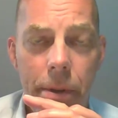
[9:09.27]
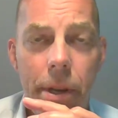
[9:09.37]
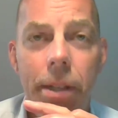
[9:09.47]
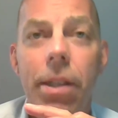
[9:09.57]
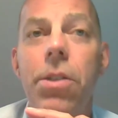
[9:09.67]

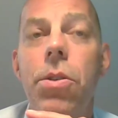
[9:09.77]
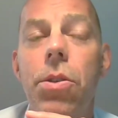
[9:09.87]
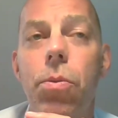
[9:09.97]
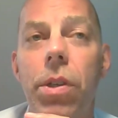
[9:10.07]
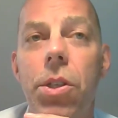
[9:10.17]
And this is
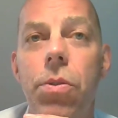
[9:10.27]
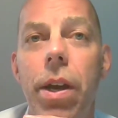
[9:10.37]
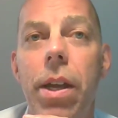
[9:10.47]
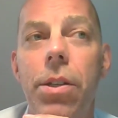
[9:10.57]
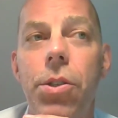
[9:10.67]
what
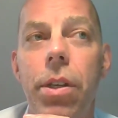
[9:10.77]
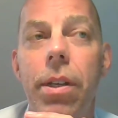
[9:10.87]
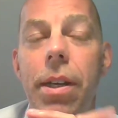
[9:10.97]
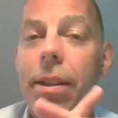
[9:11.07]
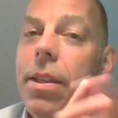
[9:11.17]
strategy
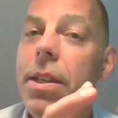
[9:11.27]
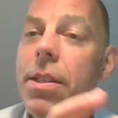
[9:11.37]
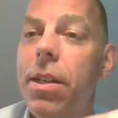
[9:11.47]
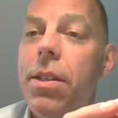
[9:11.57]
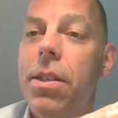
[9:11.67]
in this
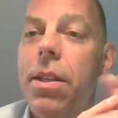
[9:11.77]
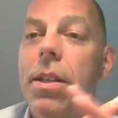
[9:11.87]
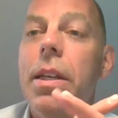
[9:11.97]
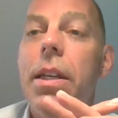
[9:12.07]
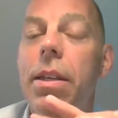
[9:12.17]
instant
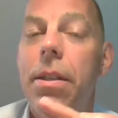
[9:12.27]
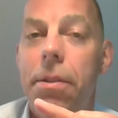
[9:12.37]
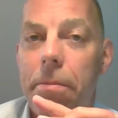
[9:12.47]
needed.